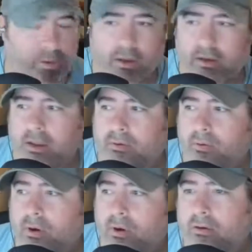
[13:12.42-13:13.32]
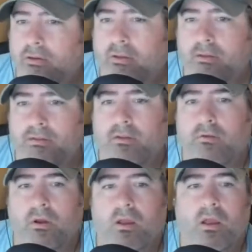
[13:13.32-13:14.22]
played at regularly.
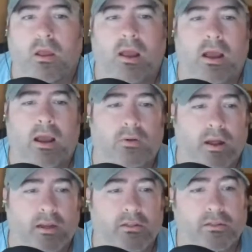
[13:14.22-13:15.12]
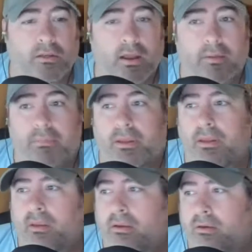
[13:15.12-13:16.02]
So I will actually not
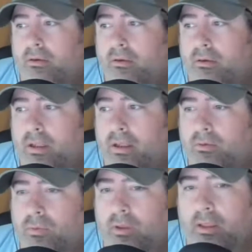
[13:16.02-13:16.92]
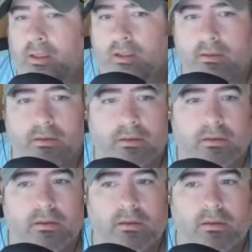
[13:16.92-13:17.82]
be here next weekend.
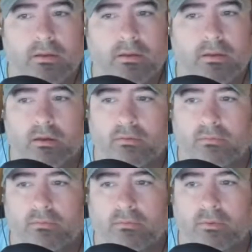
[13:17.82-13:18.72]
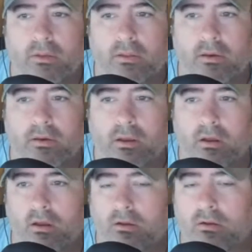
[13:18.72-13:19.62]
And then
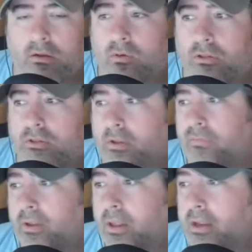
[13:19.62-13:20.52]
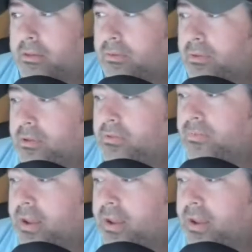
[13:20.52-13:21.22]
Coach is on vacation with his